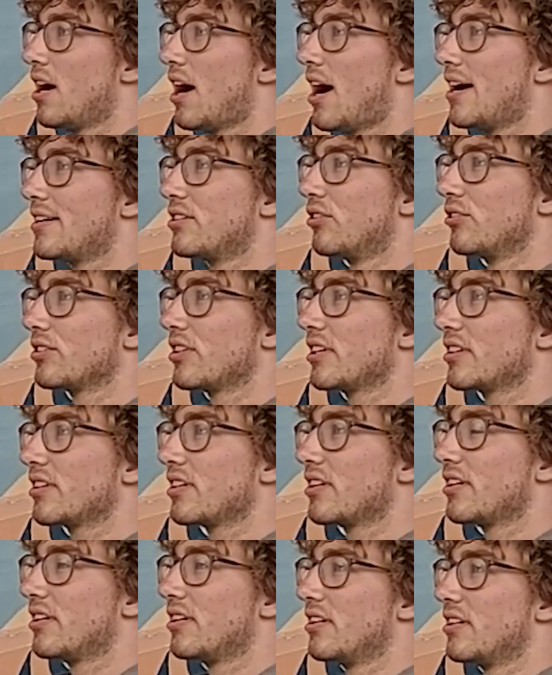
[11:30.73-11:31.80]
I don't think
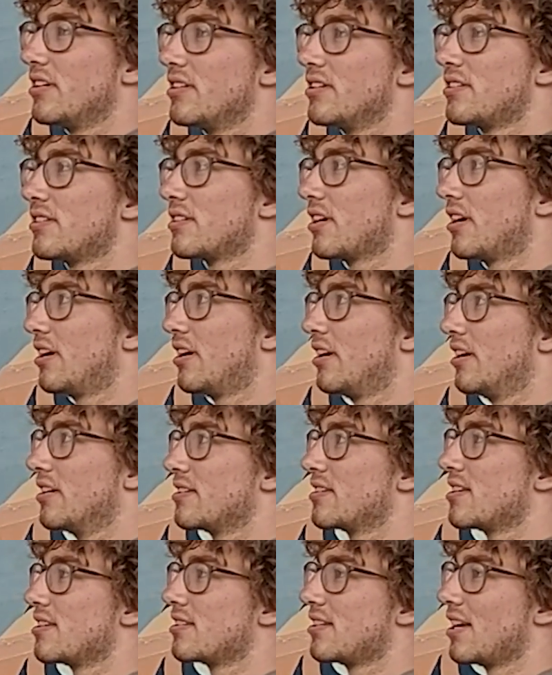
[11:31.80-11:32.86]
that it is
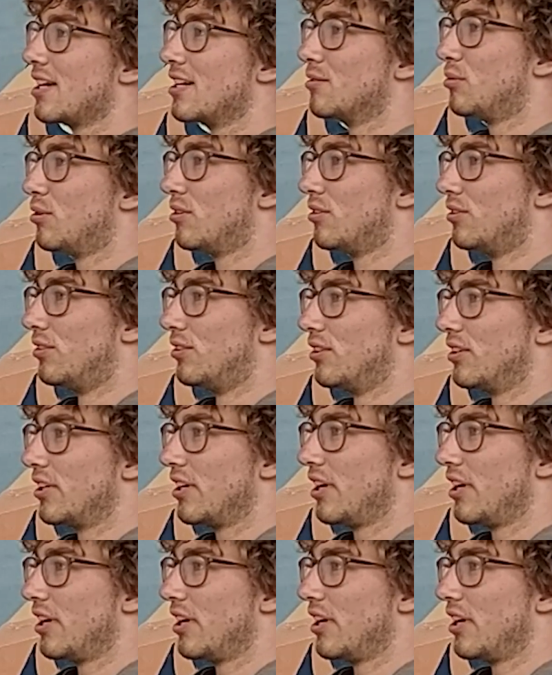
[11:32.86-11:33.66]
sustainable